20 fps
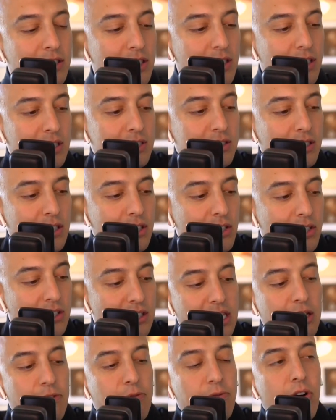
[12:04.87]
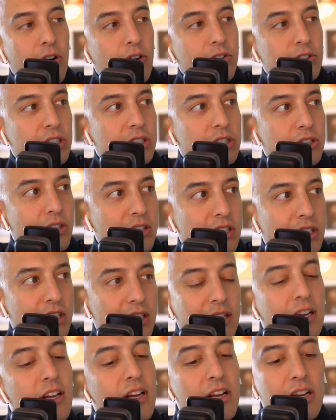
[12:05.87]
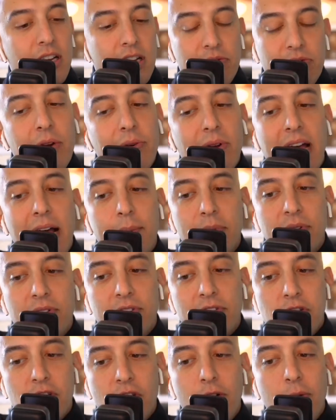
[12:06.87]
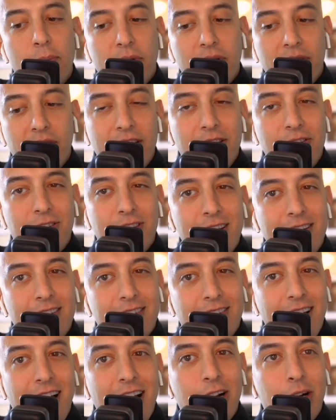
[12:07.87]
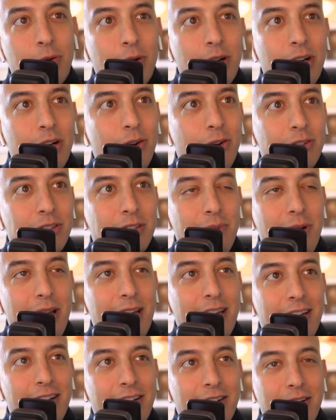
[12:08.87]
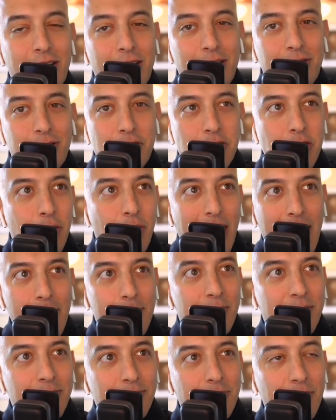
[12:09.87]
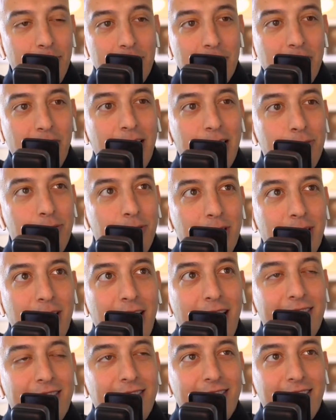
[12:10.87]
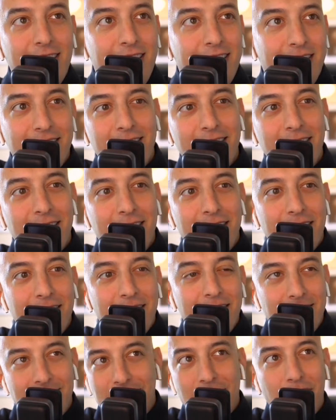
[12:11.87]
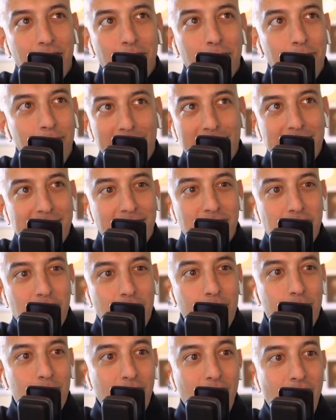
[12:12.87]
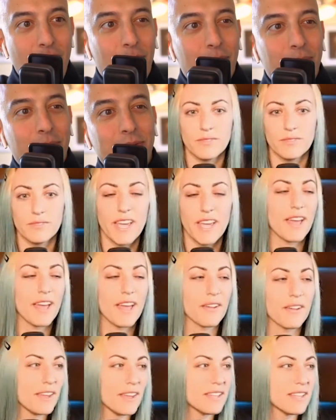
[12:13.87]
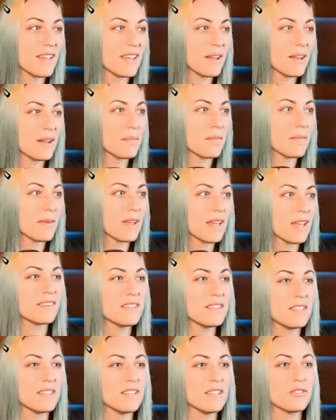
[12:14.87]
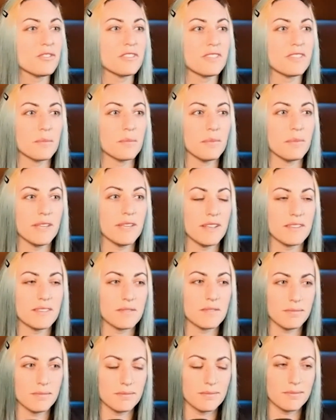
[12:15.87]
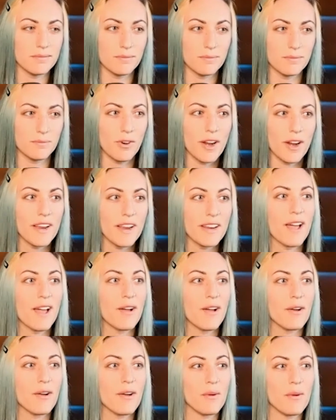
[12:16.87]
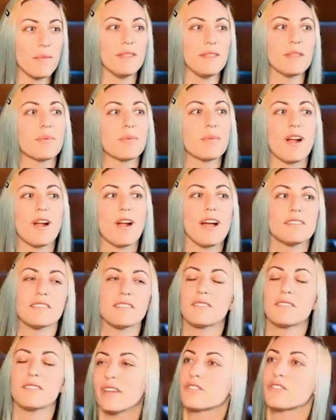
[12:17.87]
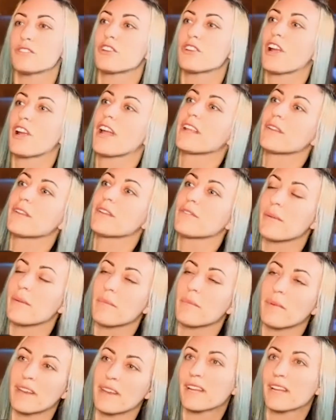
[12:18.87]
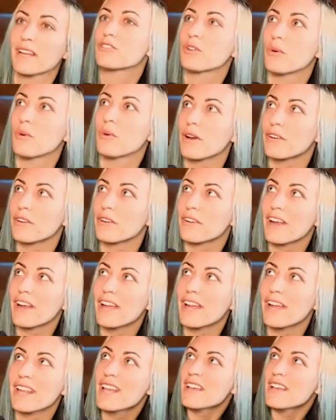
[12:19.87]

It's good to get photos. It's good to convey what happened to the show. But like you said, it's not critical to making the show happen. If the photographer got sick, none of the fans of the show would know. Yeah, it's interesting because right now I'm in the process of like trying to find my next tour, right?